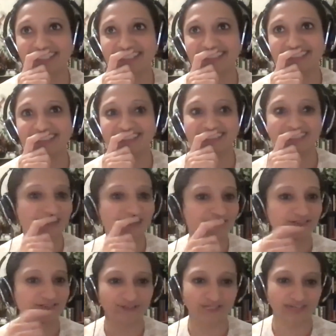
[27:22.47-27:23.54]
it's
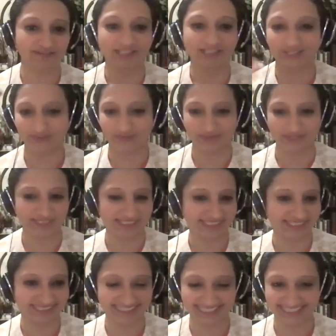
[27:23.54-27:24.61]
fruit and
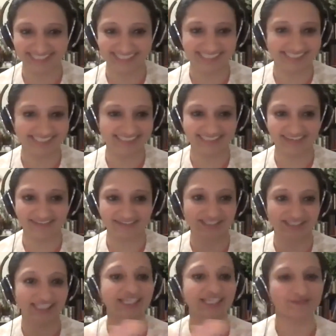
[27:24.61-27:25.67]
vegetables,
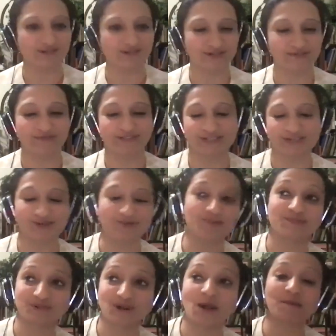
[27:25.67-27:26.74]
everything that we
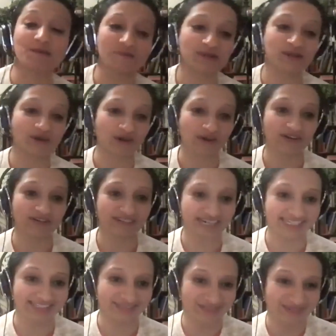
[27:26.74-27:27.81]
should probably
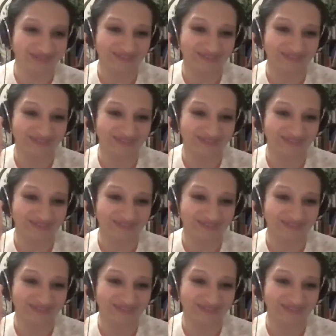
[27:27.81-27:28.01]
already do.